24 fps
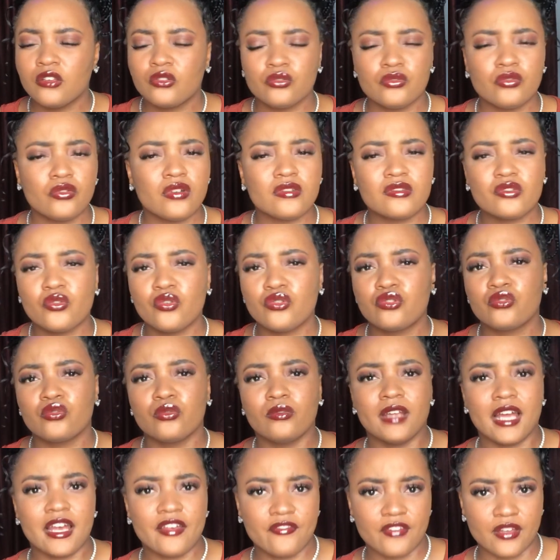Do not go through
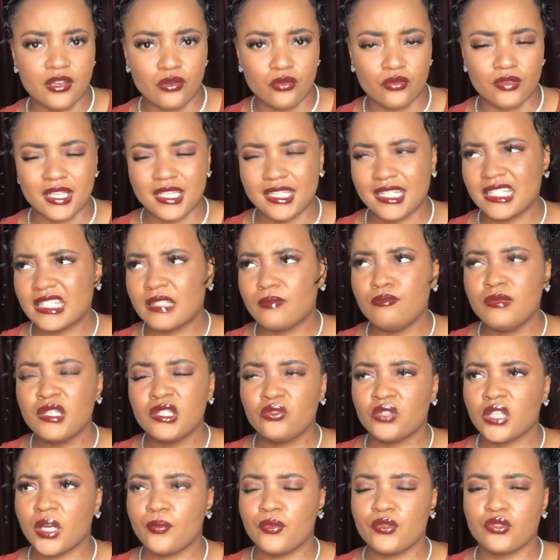life alone. It is
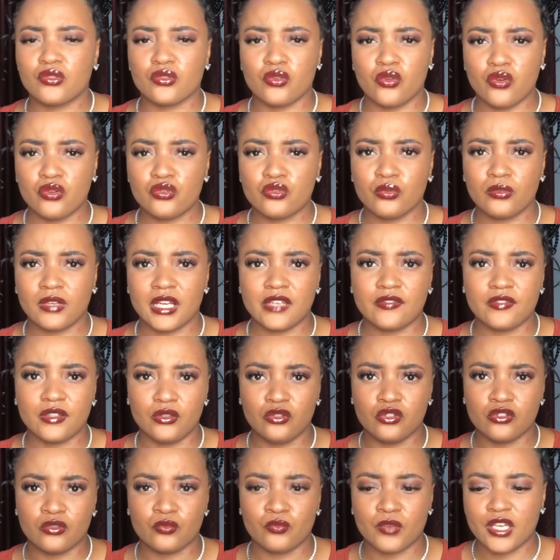miserable to go through life
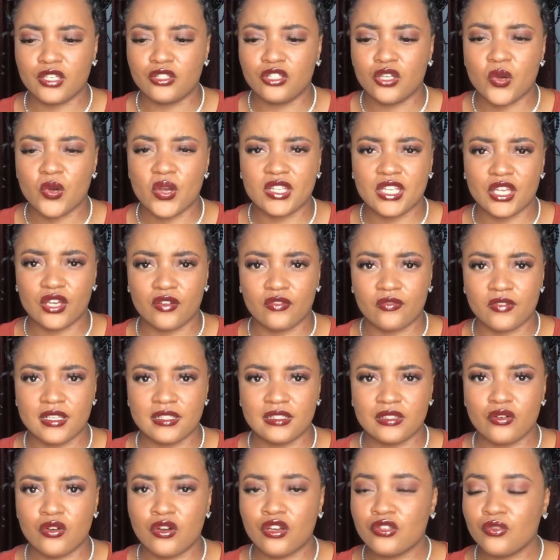alone where you don't want to tell your friends.
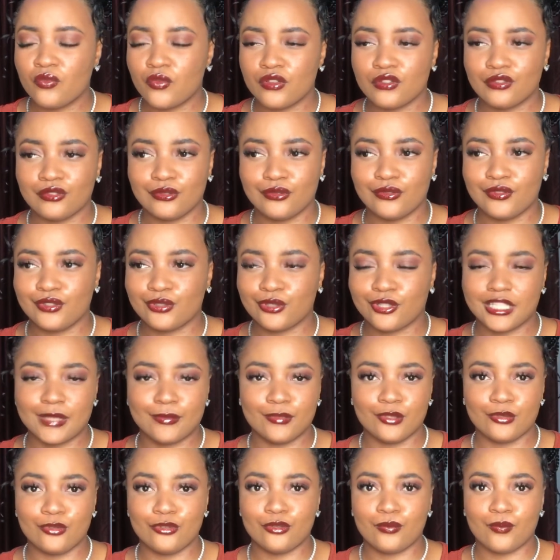All you want to do is show them
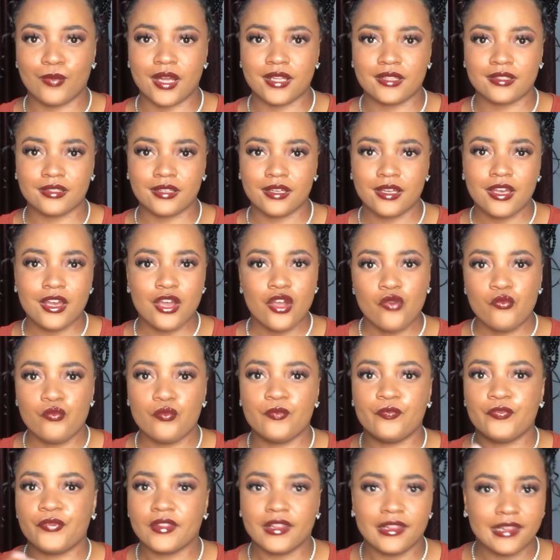the good part,
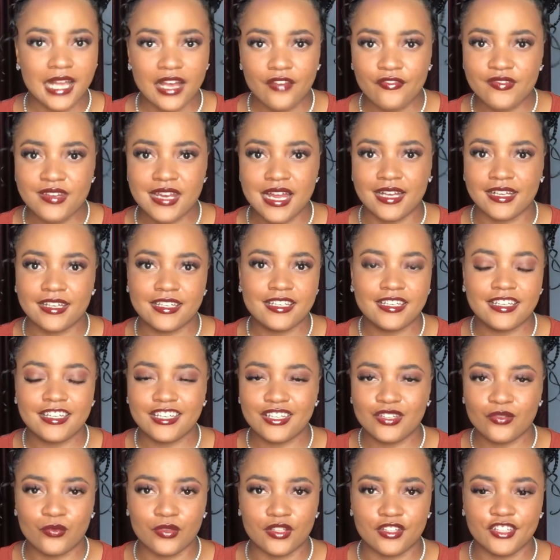laughing and
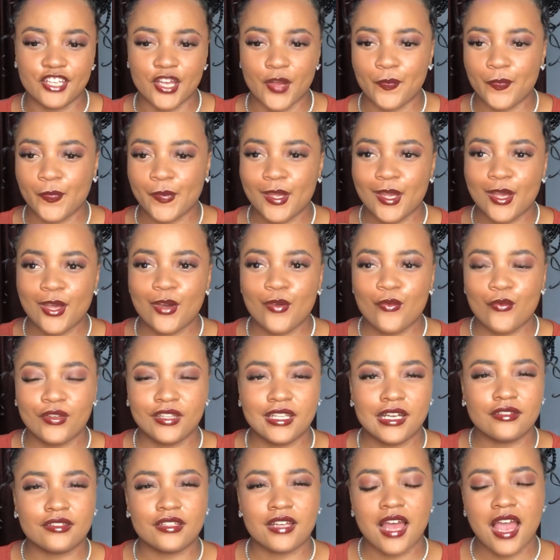kicking with them
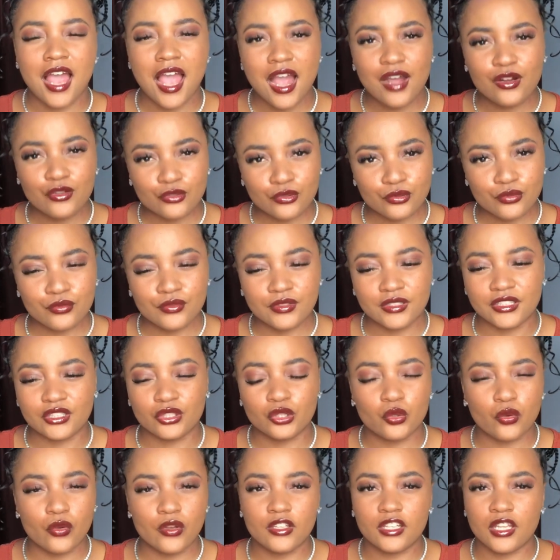without actually
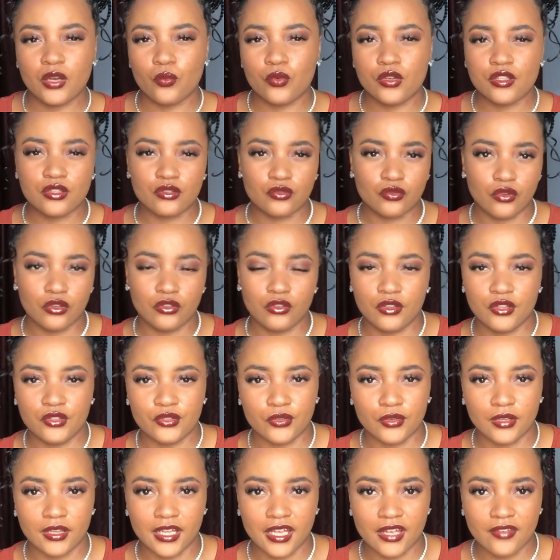showing them what is going on in
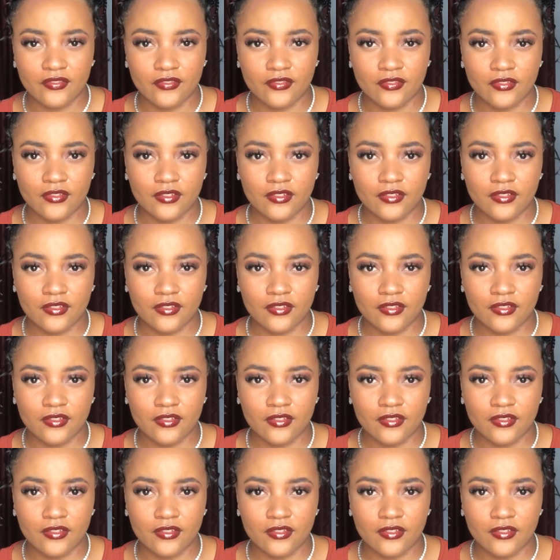your life.